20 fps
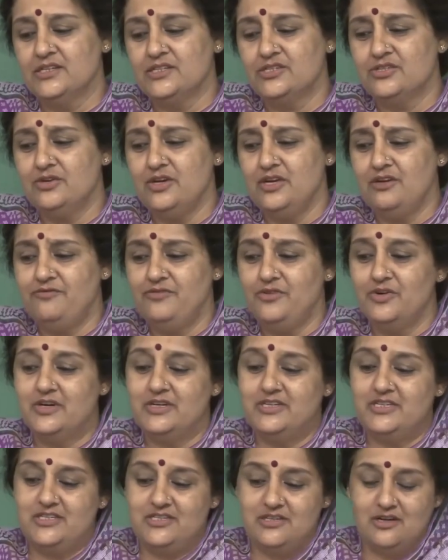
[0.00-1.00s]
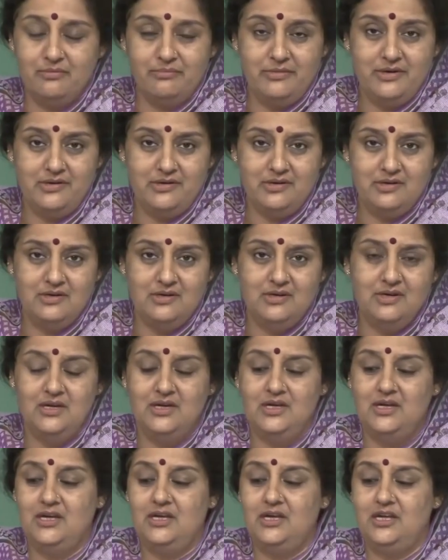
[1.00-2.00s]
So, if you are determined,
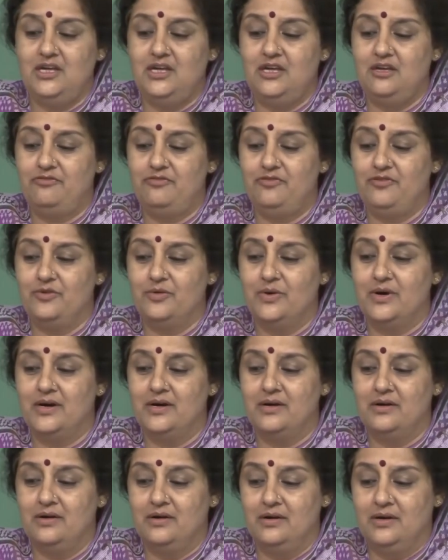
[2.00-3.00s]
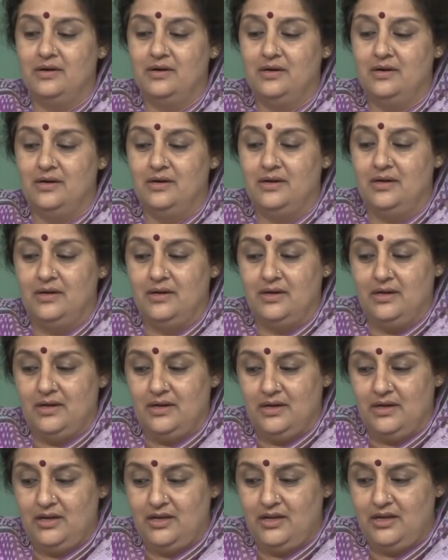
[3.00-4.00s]
if you are,
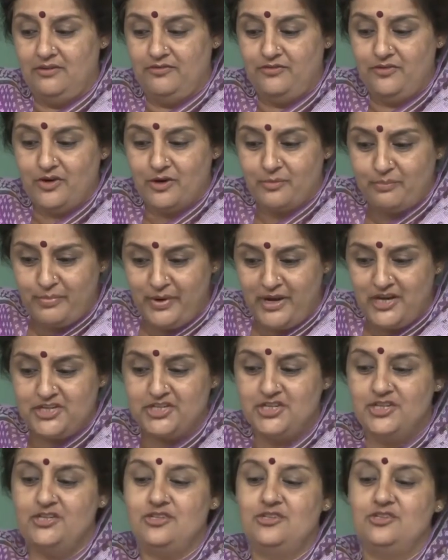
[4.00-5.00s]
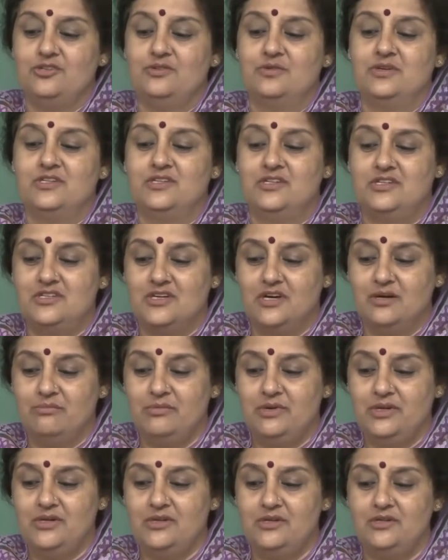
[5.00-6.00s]
if you are patient, you are
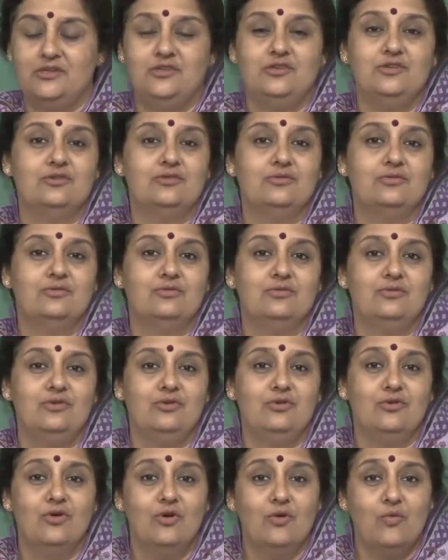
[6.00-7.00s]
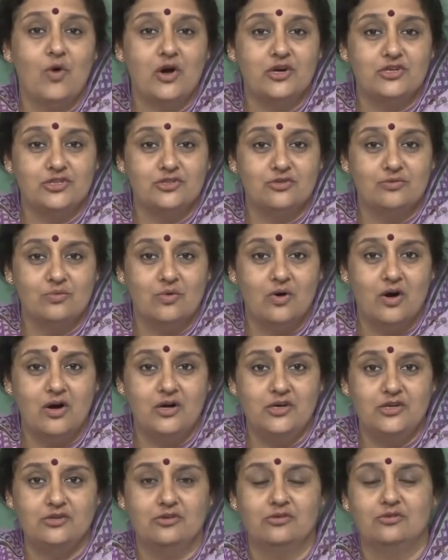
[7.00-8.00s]
determined, you know what you
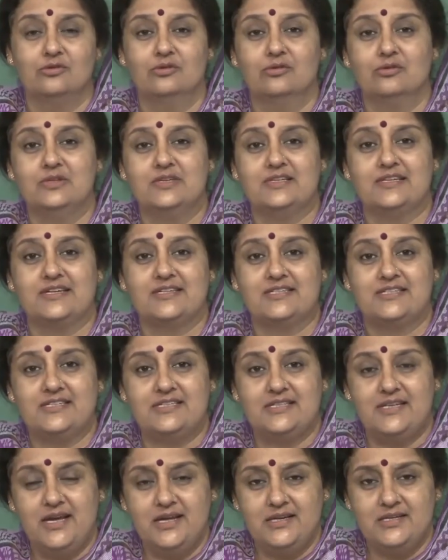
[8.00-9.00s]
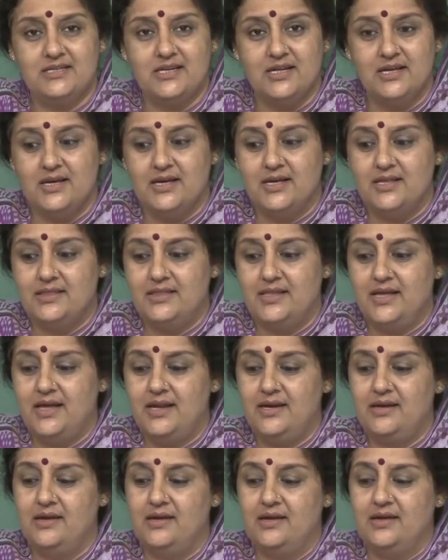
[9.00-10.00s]
want, your goals are set,
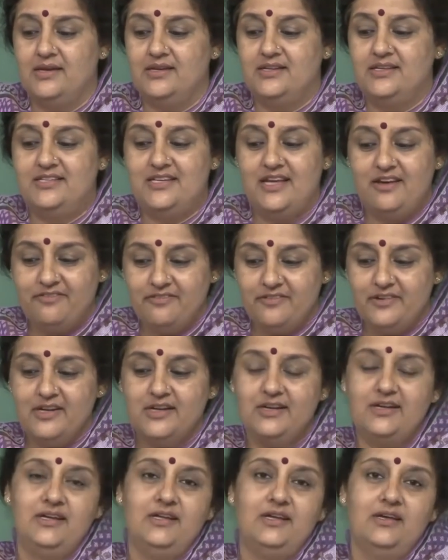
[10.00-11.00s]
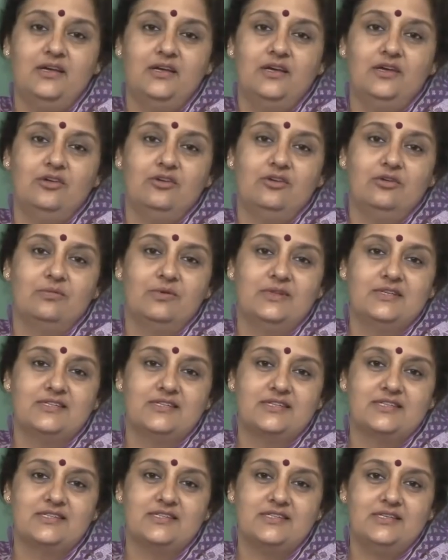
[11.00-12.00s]
then definitely you will
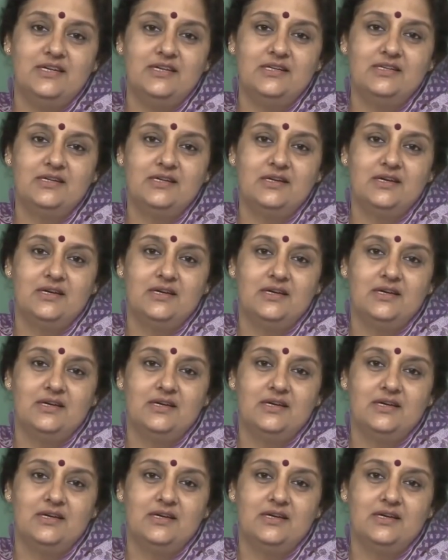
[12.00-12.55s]
succeed,